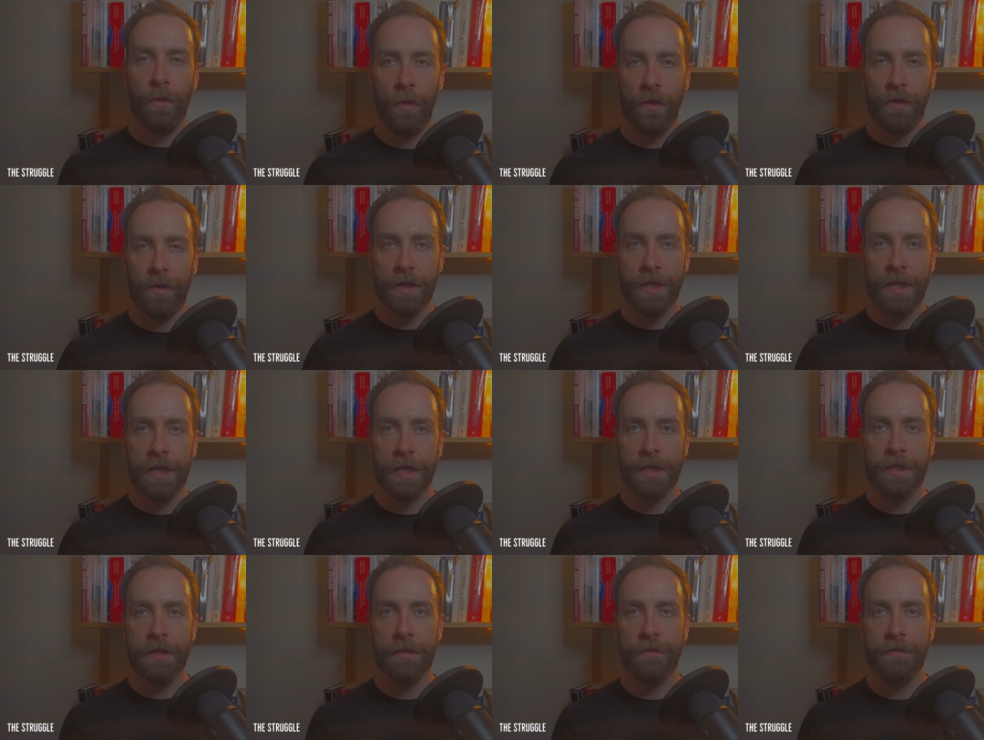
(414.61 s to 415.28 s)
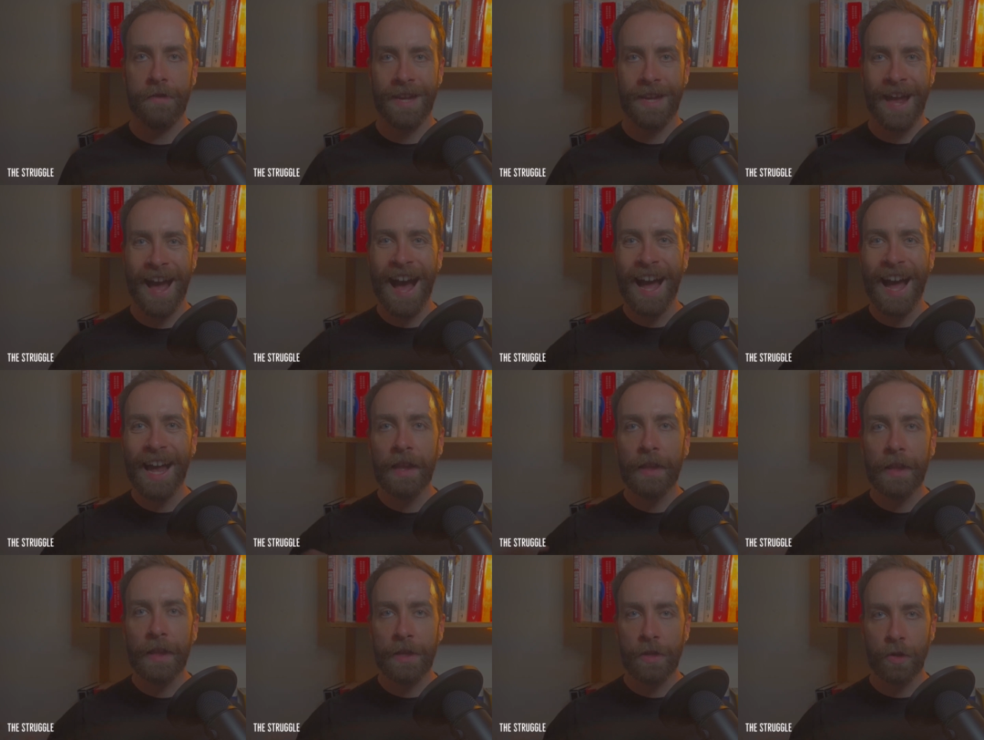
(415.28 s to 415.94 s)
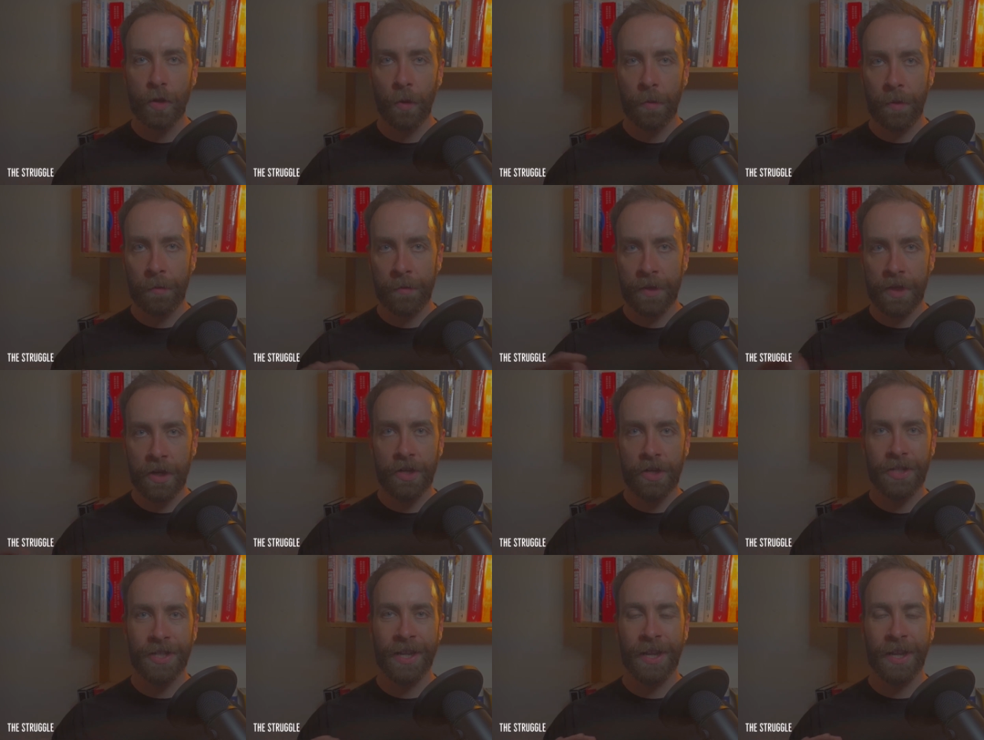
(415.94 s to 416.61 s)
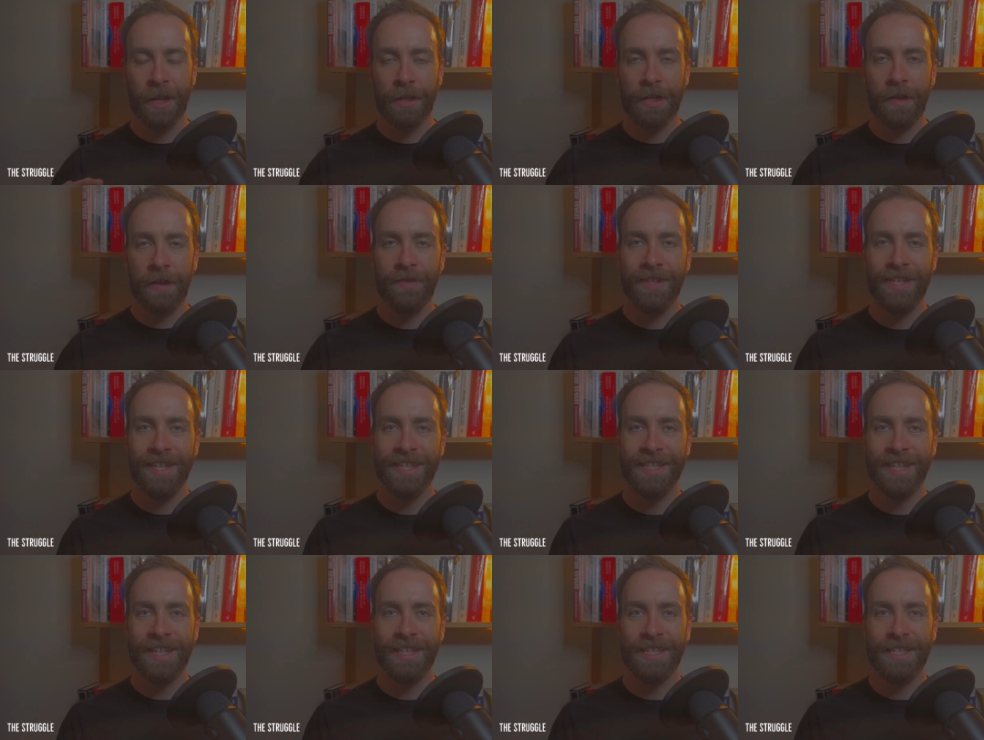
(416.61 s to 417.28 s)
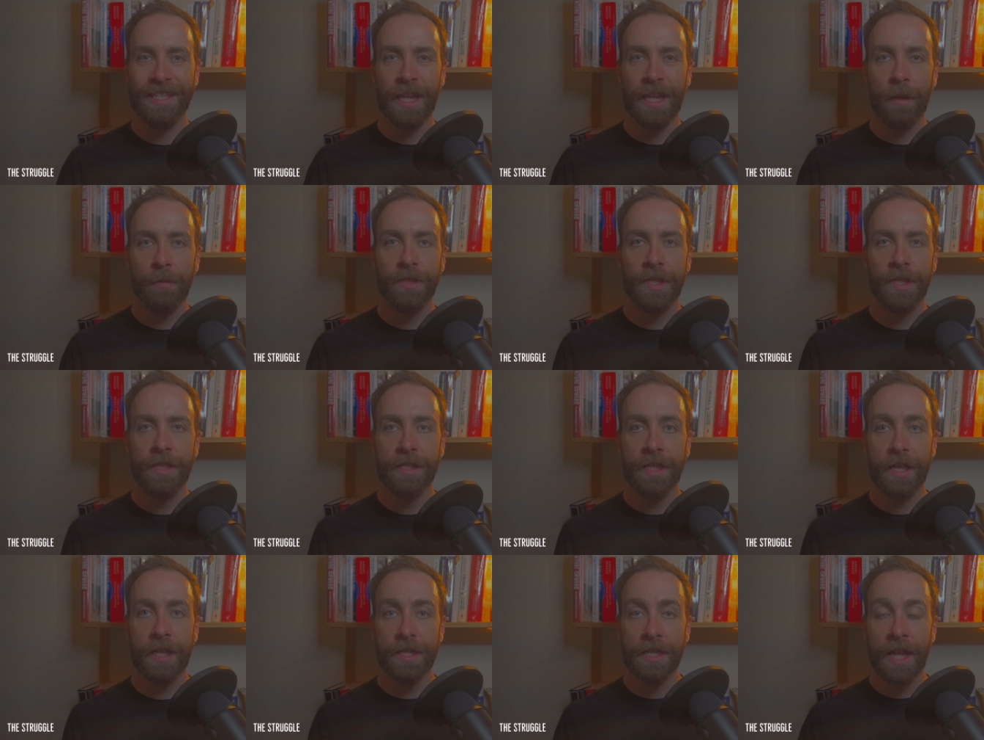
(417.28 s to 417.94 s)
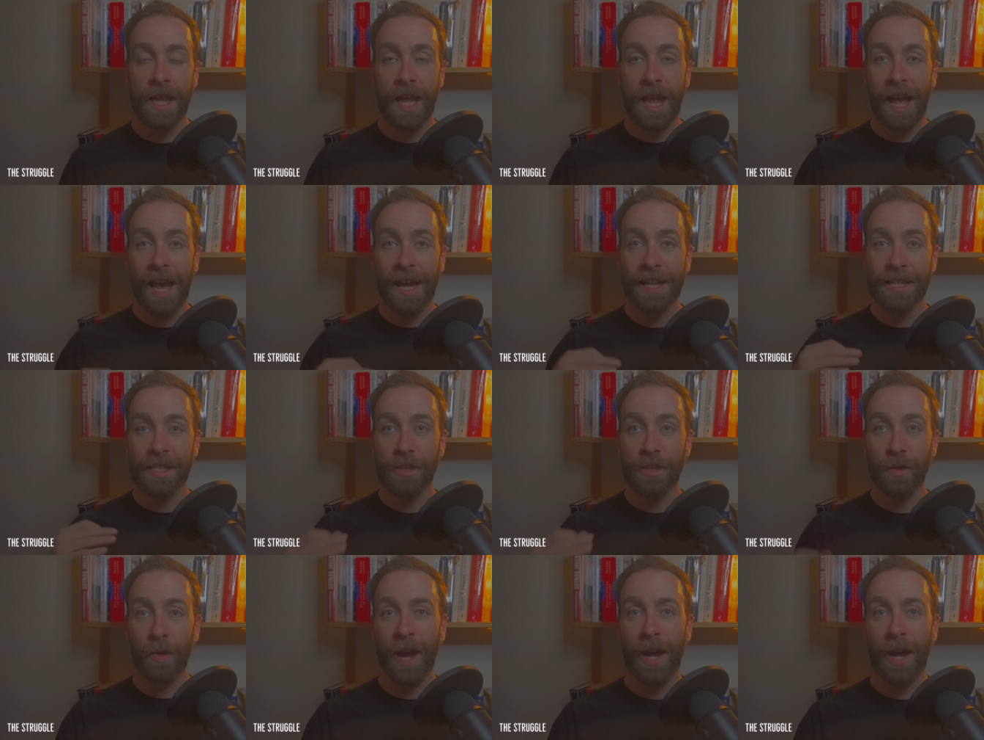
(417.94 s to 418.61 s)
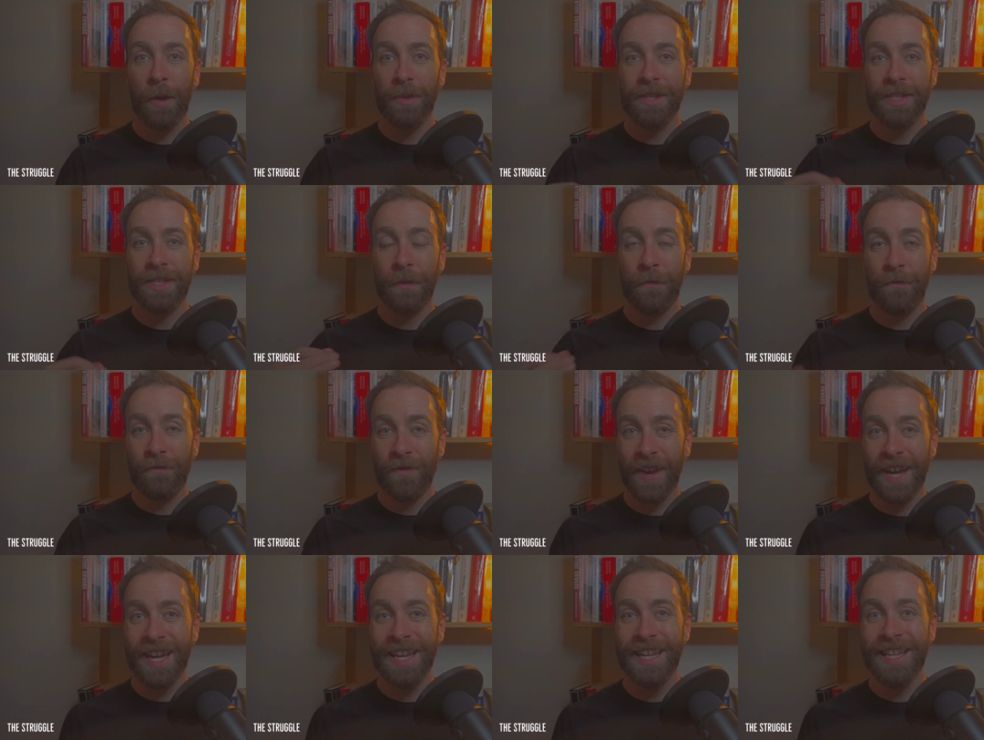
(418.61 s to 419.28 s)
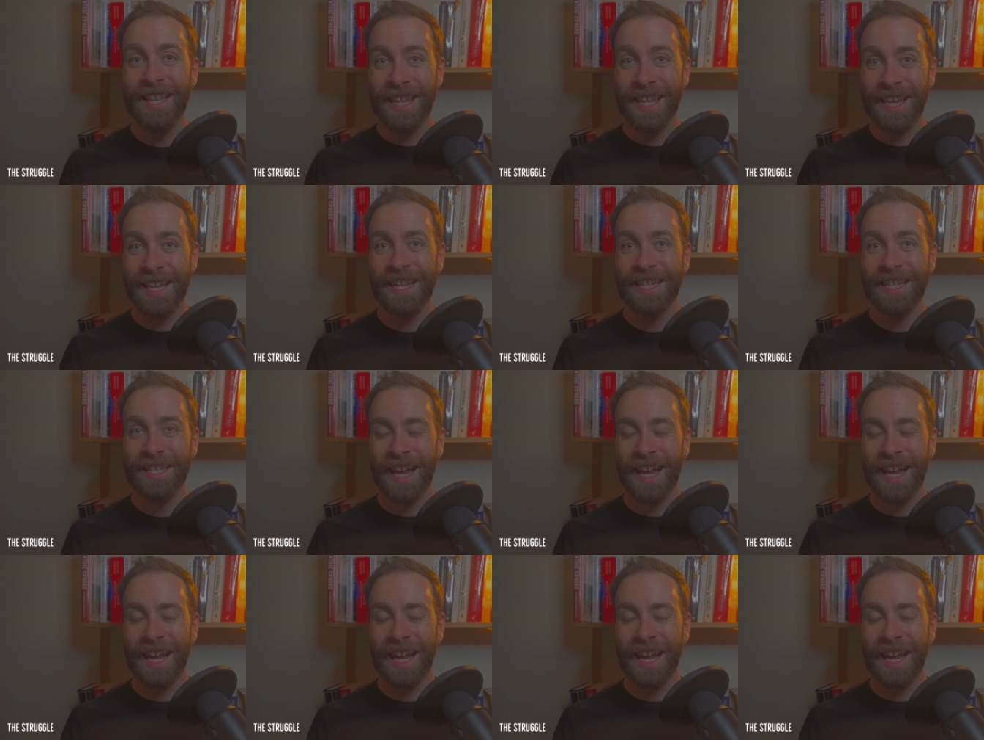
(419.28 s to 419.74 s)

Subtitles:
with addictive and highly dopaminergic activities and substances, and so I would define these